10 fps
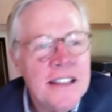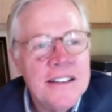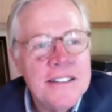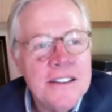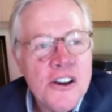
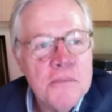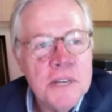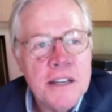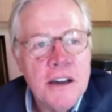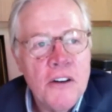
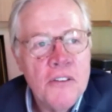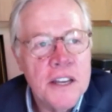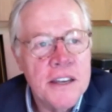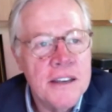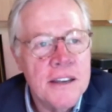Herman
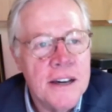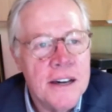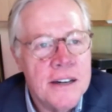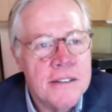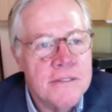Cohen,
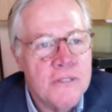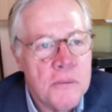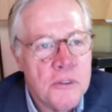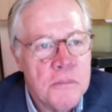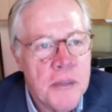
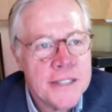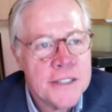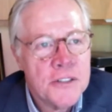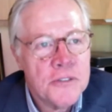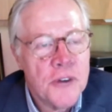former
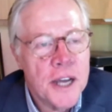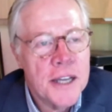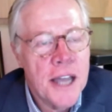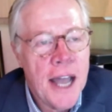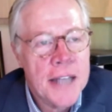ambassador,
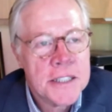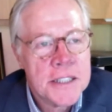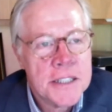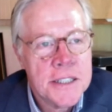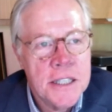
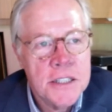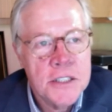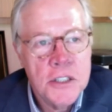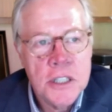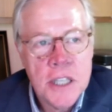asks,
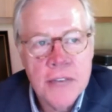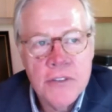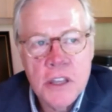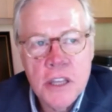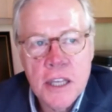
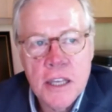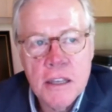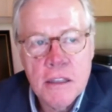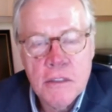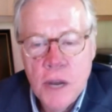given
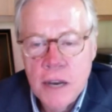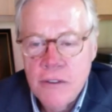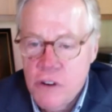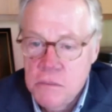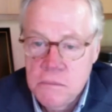the threat
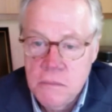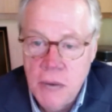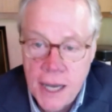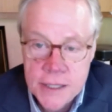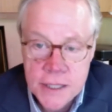from
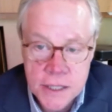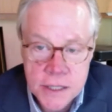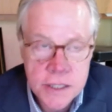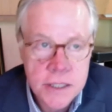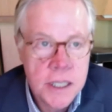
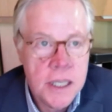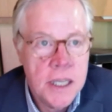ISIS,